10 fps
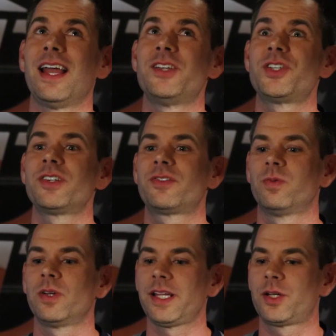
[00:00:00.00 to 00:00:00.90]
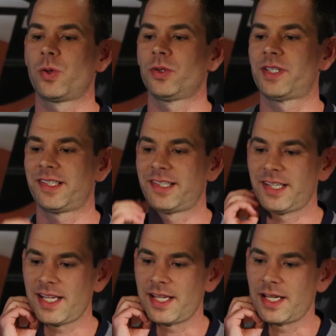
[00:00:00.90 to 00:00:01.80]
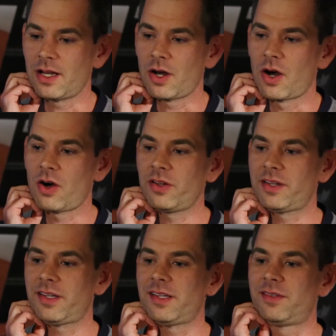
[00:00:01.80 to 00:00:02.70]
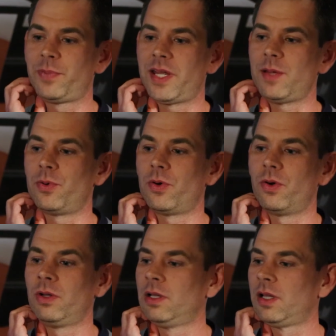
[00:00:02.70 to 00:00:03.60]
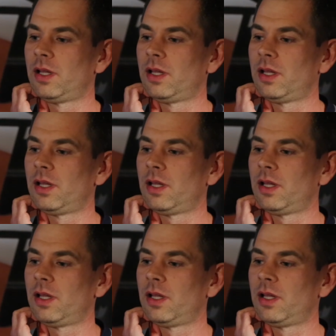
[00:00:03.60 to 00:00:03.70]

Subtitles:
it's just really cool to see all of these people